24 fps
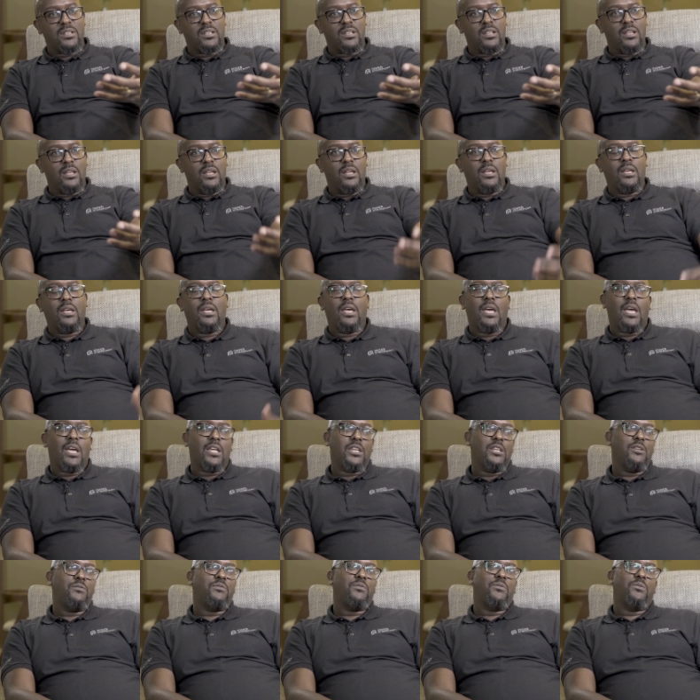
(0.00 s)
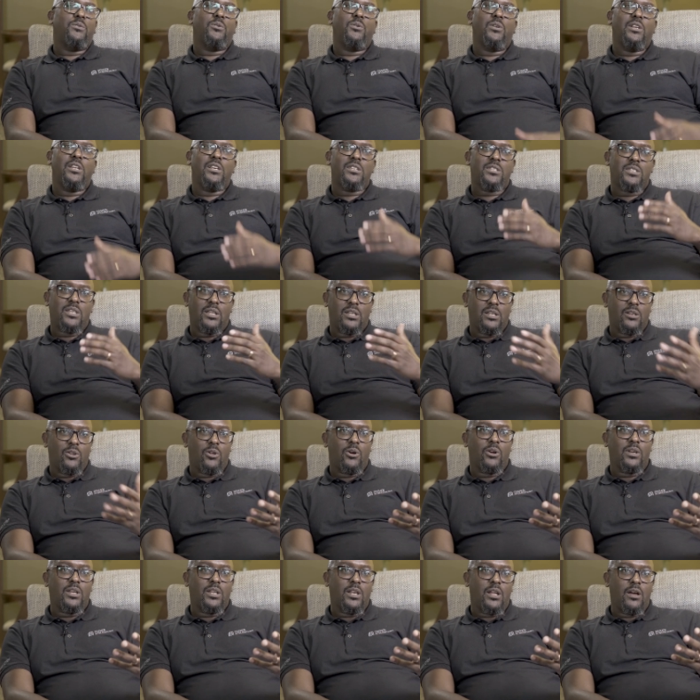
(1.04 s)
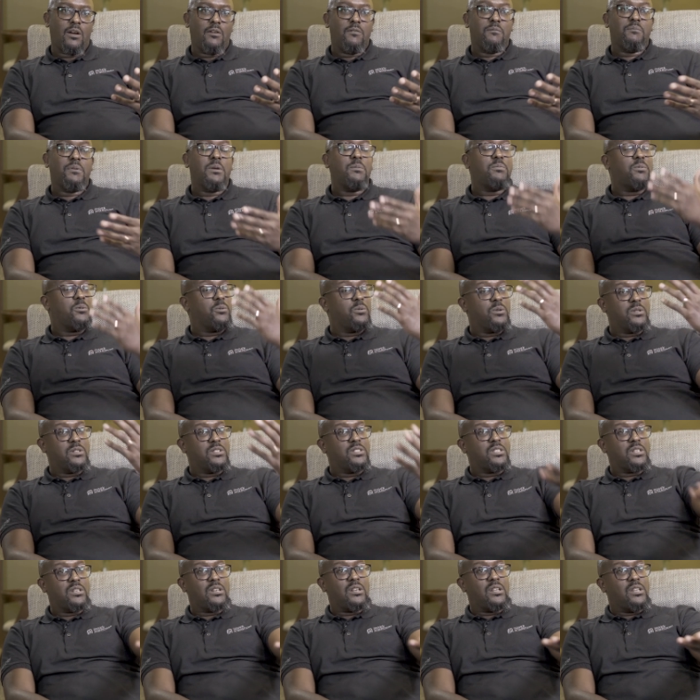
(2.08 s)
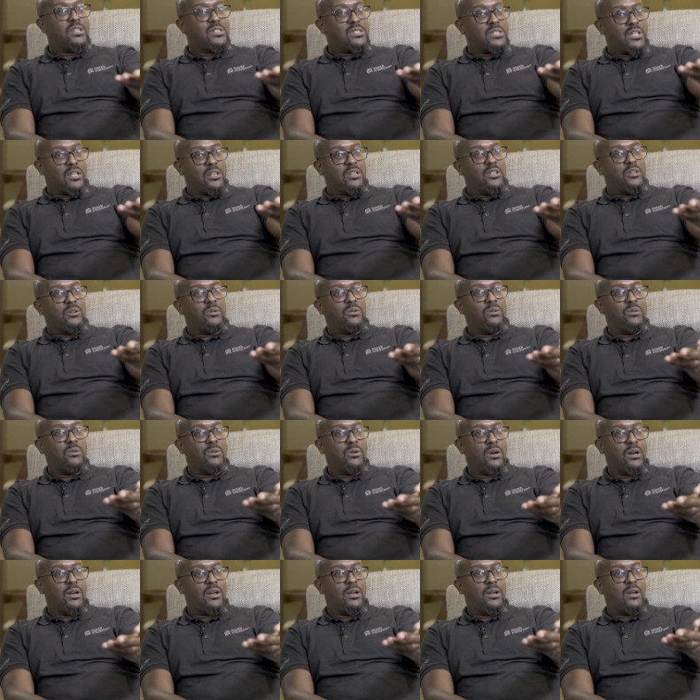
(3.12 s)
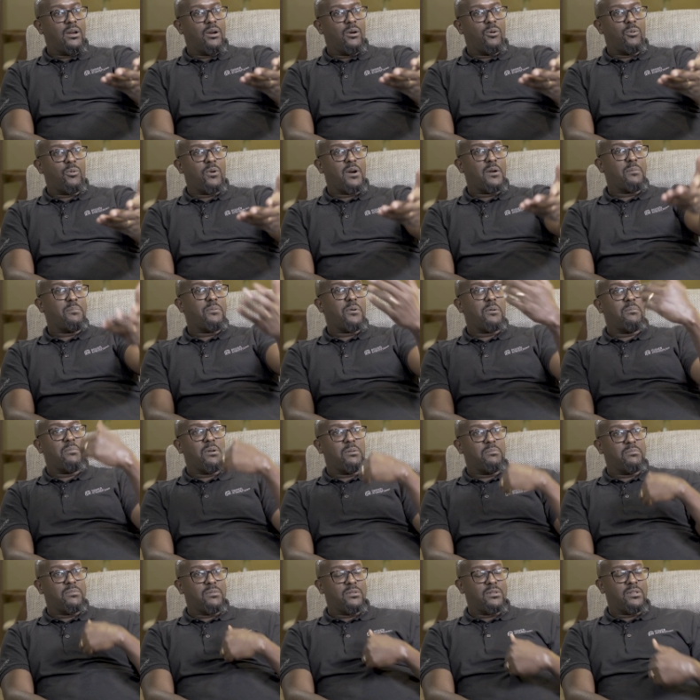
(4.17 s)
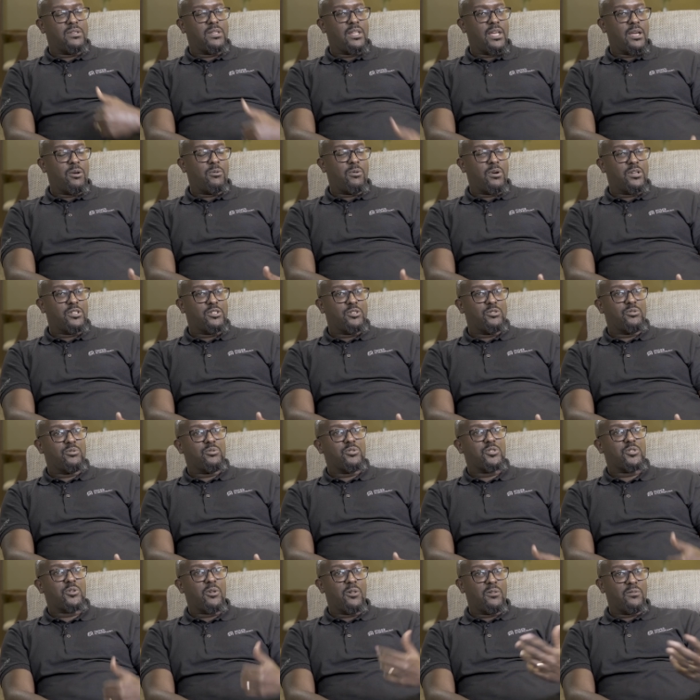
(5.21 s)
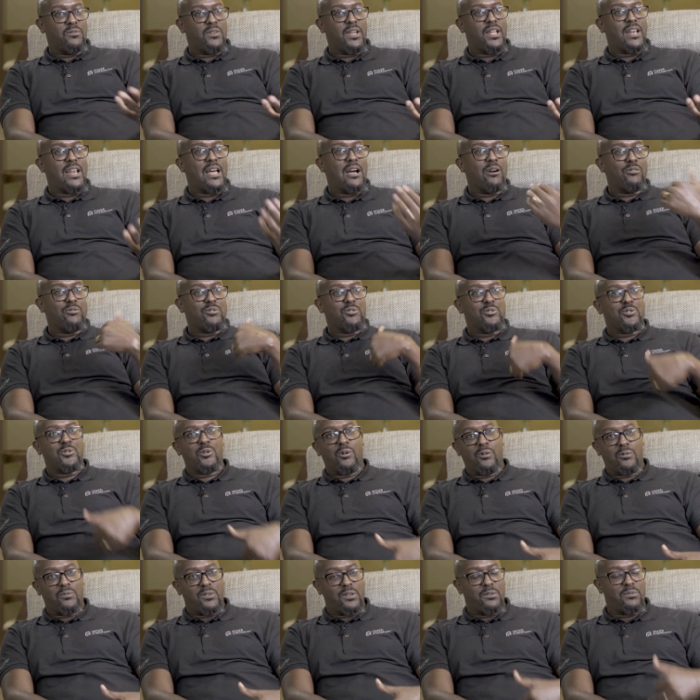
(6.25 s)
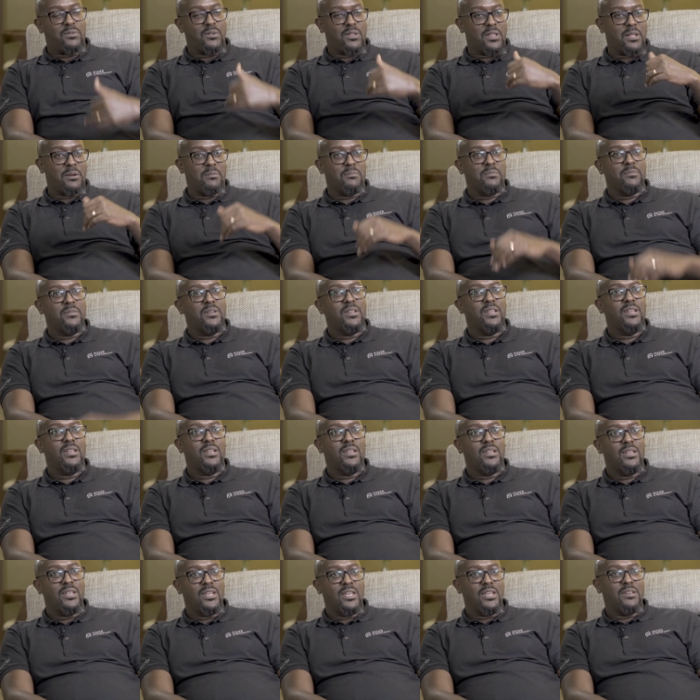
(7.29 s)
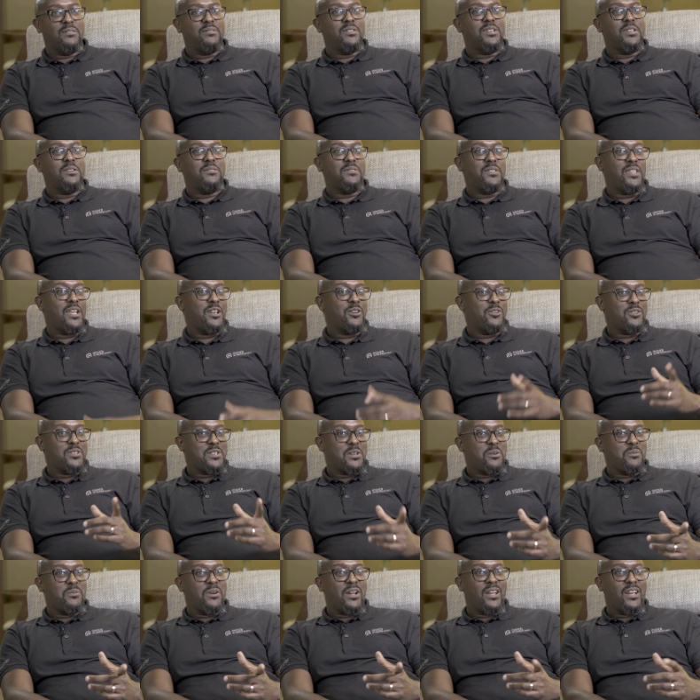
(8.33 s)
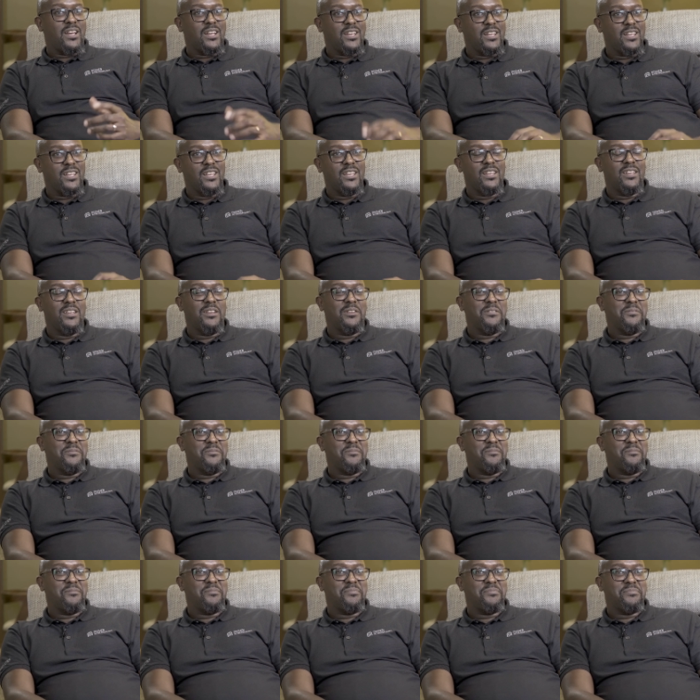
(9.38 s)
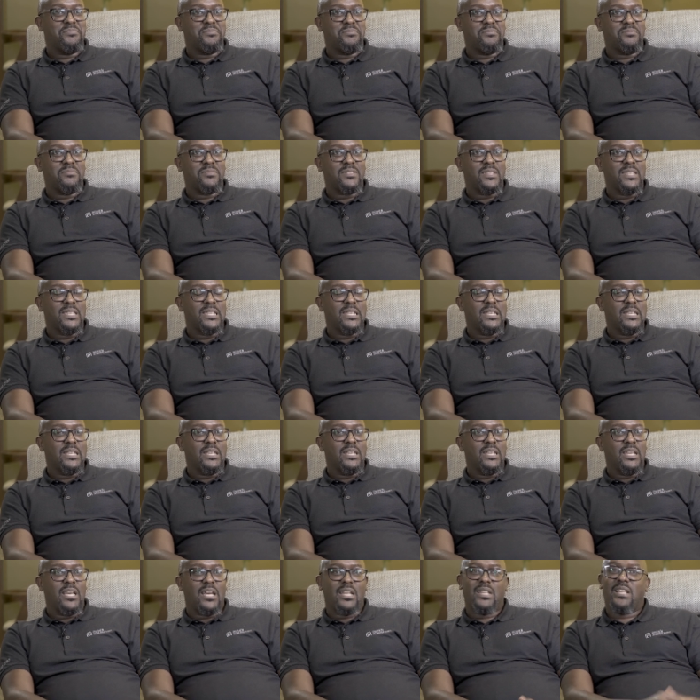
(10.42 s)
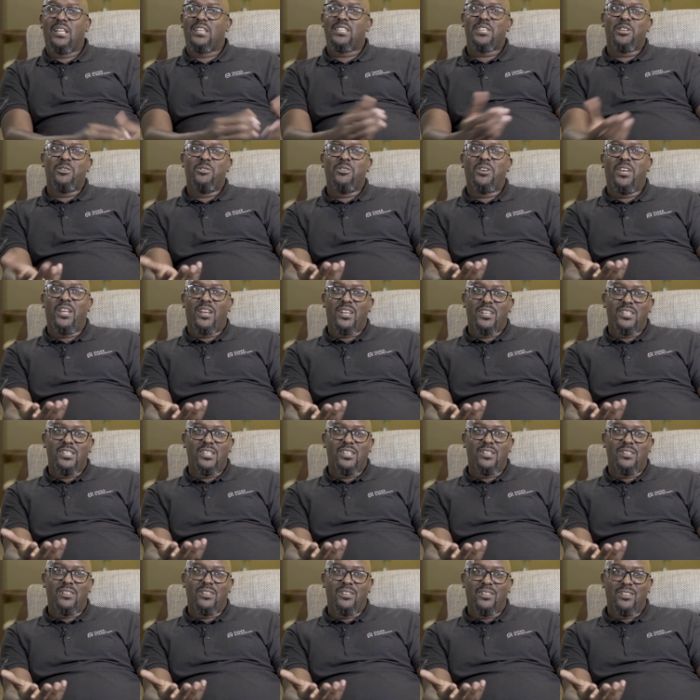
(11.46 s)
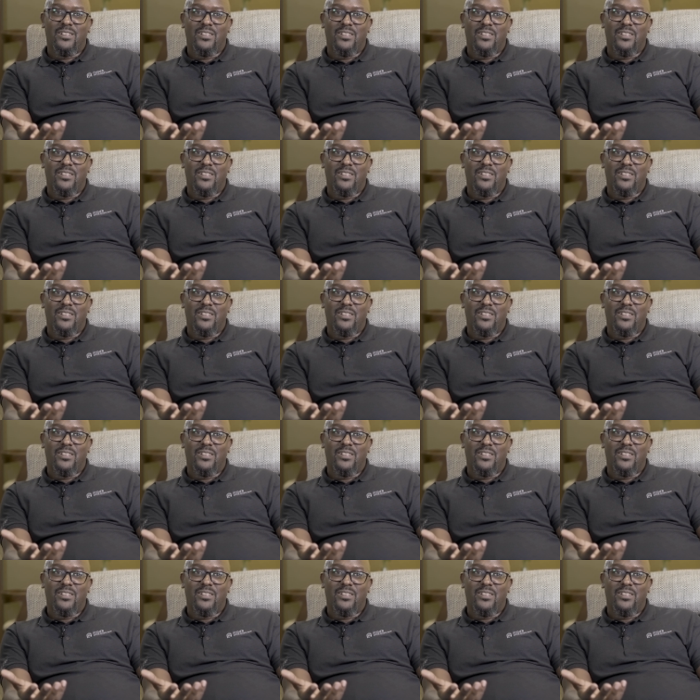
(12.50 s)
Mm. And if you listen long enough, people will generally tell you what problem they want you to solve and how to solve it for them, even if they're not aware. Yeah, yeah, yeah. And that's how you get a deal.